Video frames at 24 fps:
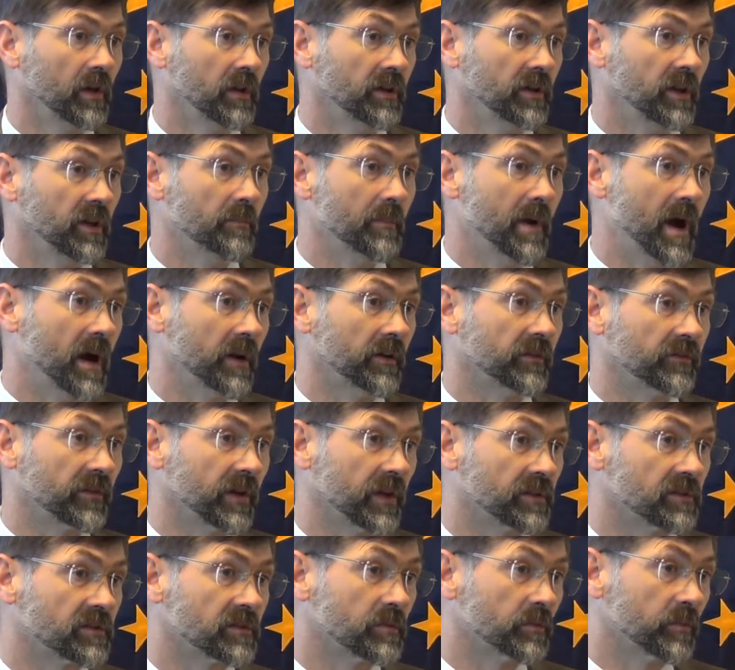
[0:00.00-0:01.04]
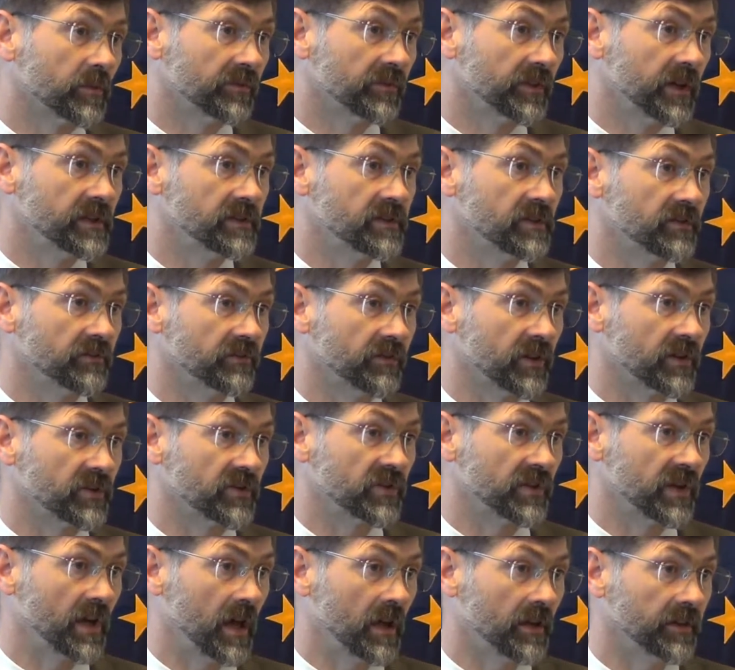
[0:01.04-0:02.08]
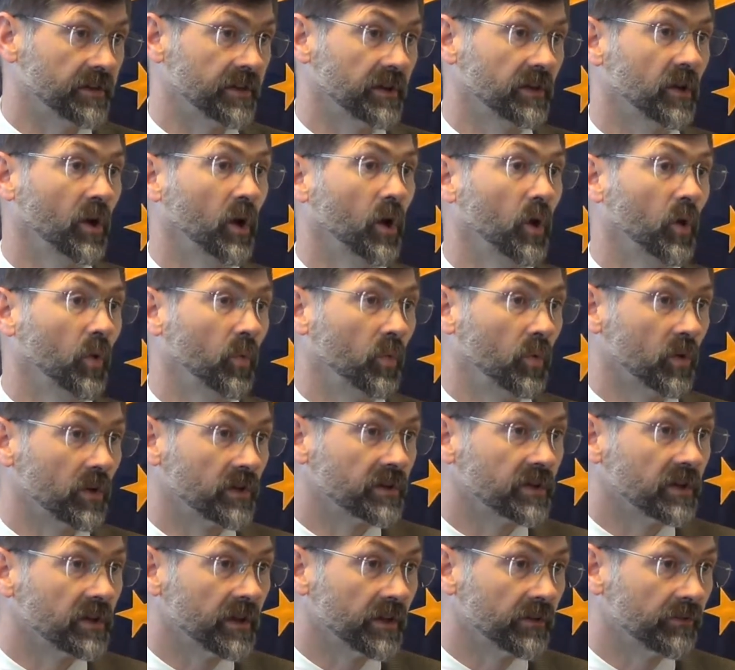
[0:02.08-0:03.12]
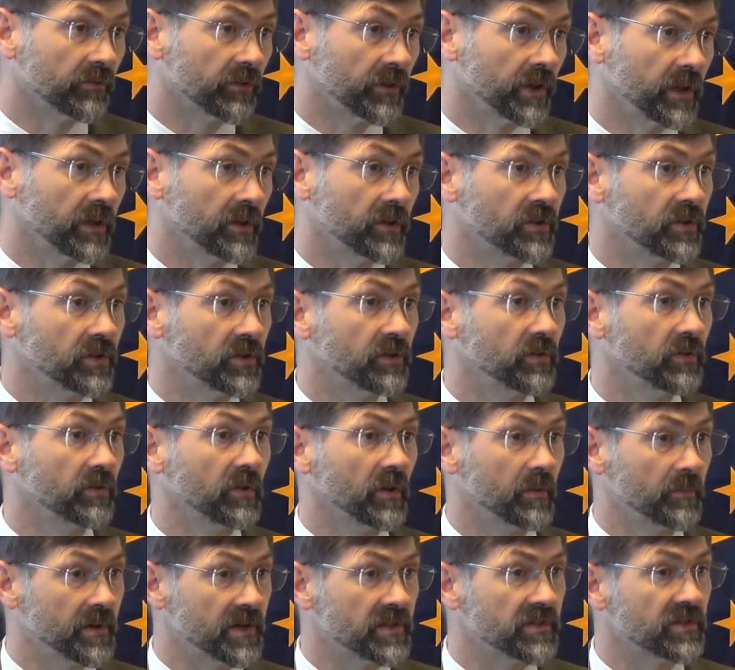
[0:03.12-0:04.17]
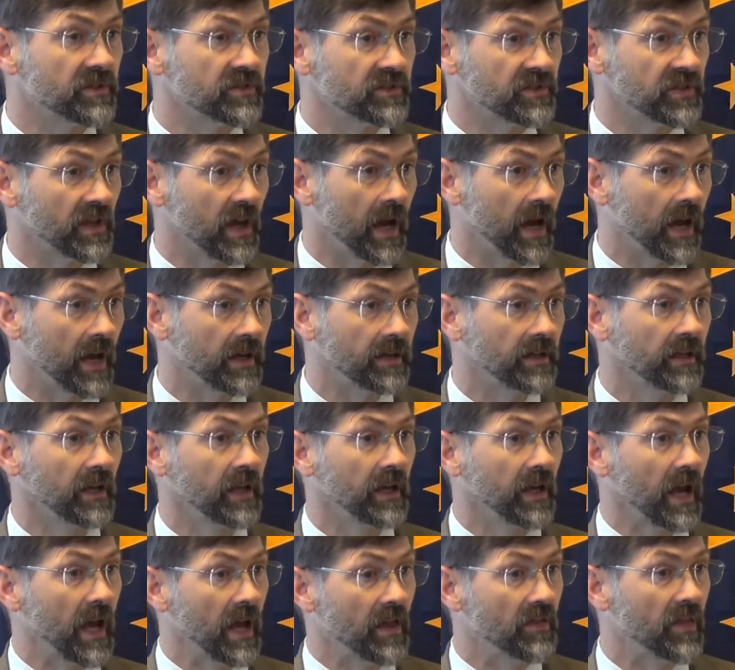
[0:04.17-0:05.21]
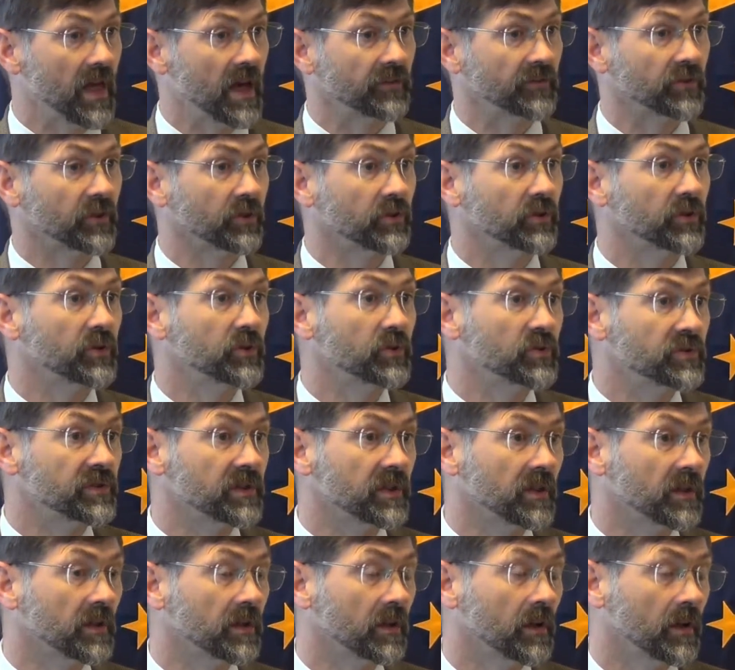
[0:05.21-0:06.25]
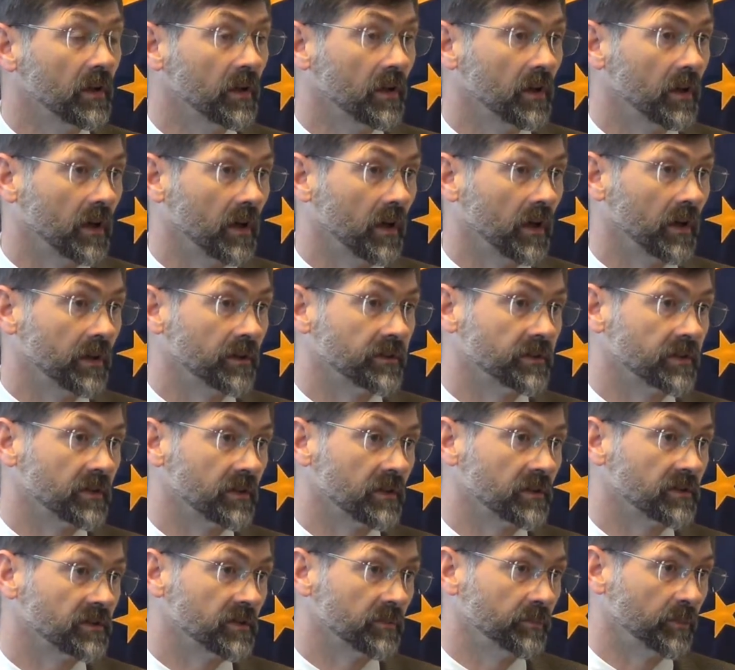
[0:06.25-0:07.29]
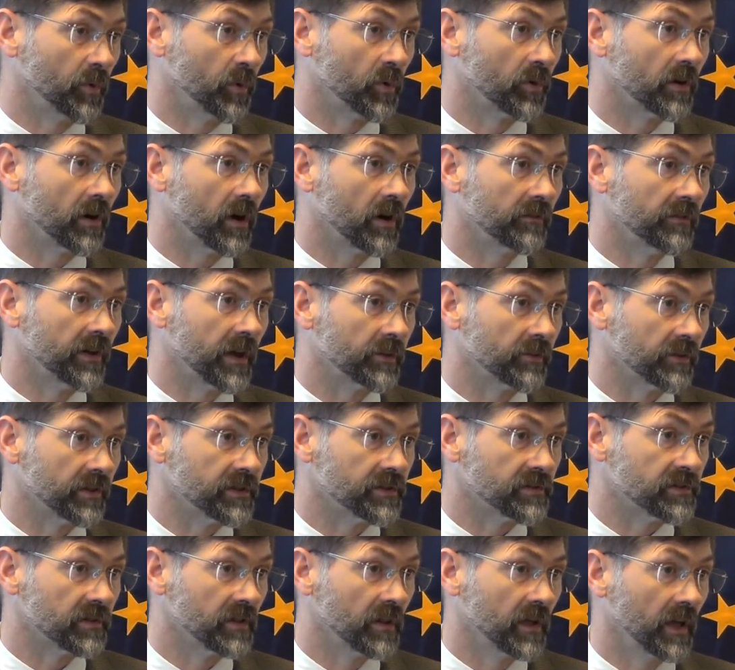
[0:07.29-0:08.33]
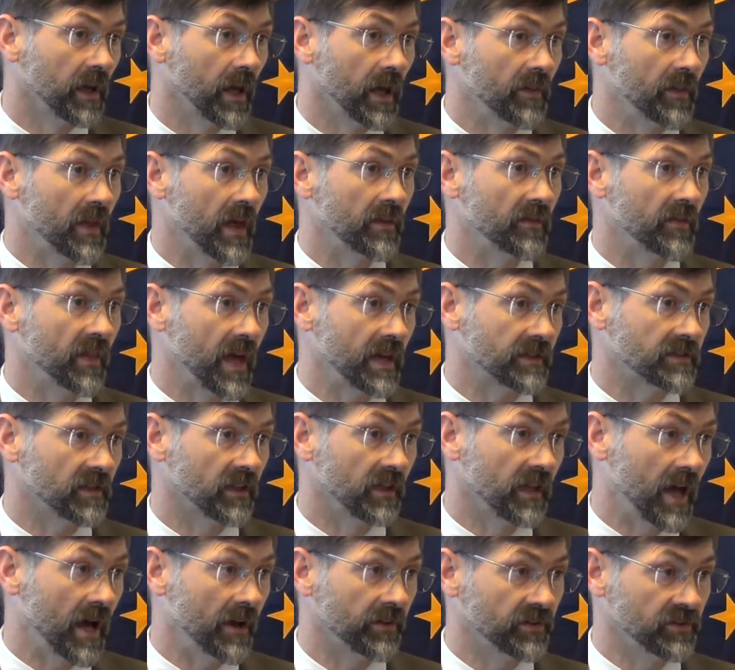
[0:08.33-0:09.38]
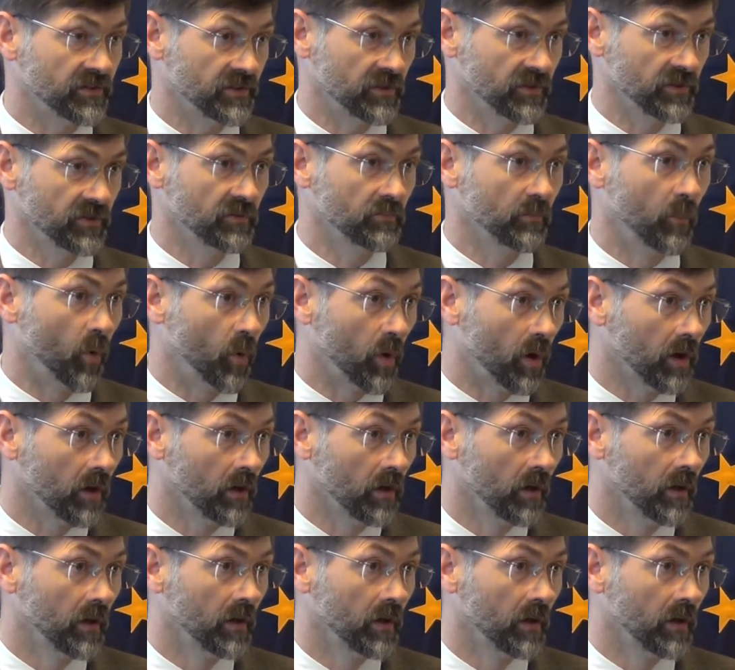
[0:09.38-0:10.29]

the amount of customer-facing functionality we're delivering to the mission side and that they're using uh, to support our veterans. And that, that's allowed us to do more.